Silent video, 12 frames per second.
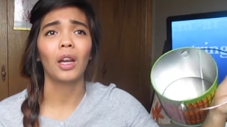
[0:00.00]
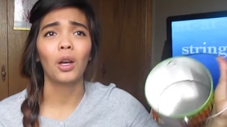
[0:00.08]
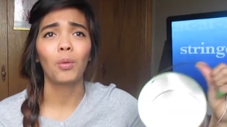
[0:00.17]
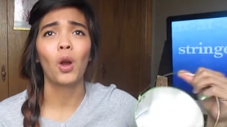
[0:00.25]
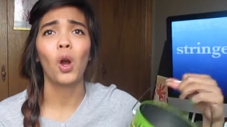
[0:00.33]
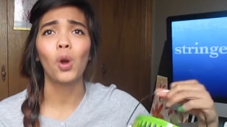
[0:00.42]

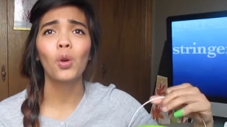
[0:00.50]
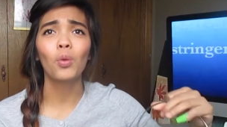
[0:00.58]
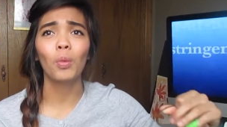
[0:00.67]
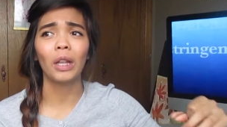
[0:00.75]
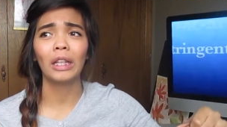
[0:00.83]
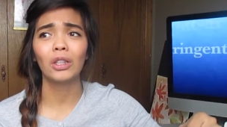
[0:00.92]
a
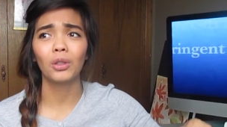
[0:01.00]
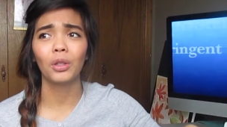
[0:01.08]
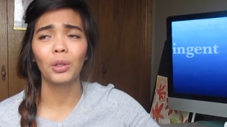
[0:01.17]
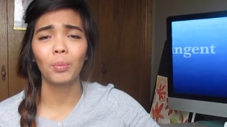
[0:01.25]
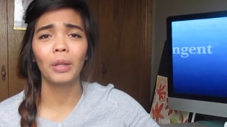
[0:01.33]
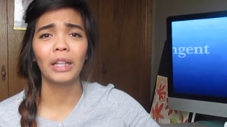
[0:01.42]
home, at least they're
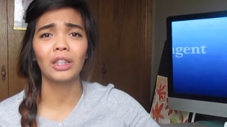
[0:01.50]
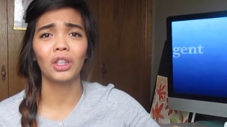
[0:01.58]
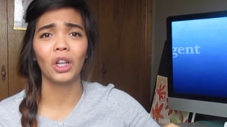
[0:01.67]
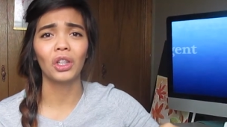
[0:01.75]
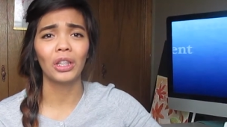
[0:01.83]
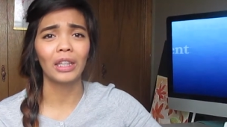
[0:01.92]
in a place and
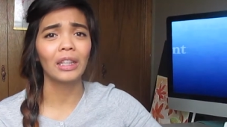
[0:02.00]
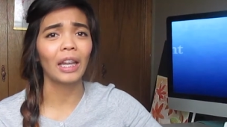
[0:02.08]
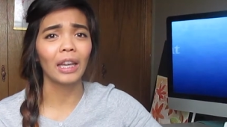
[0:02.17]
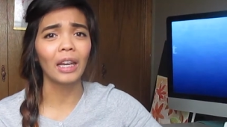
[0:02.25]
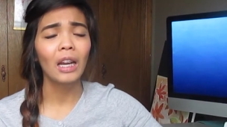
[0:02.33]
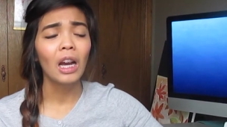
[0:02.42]
not in
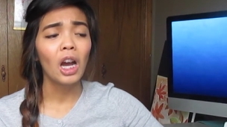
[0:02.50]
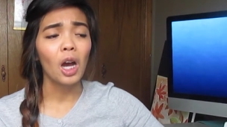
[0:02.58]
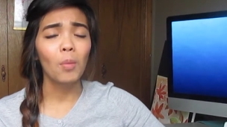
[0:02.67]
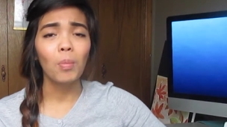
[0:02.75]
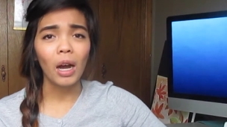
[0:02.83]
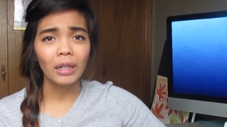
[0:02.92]
like
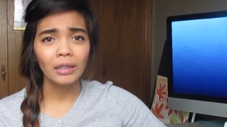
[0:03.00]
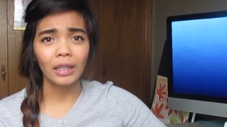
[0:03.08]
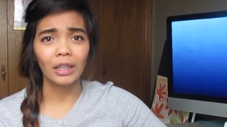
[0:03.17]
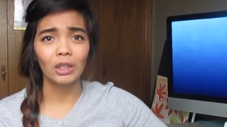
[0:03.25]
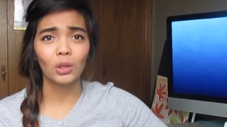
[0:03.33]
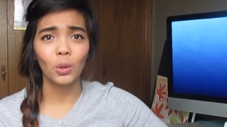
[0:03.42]
a box
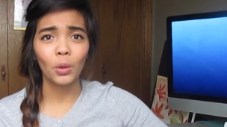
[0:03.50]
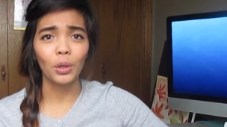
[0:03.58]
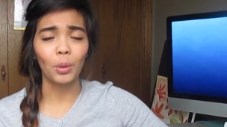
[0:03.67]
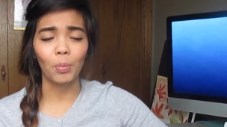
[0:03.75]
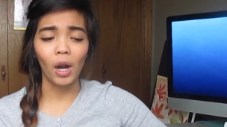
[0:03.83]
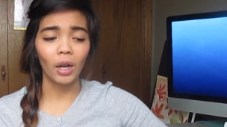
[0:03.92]
that is
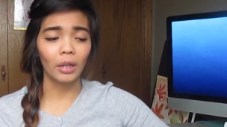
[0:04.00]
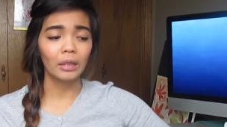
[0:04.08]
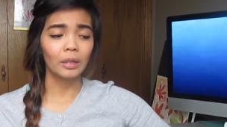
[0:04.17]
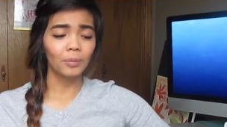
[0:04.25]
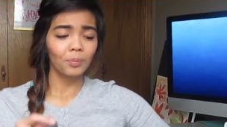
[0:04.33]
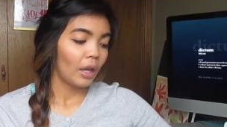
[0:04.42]
torn apart.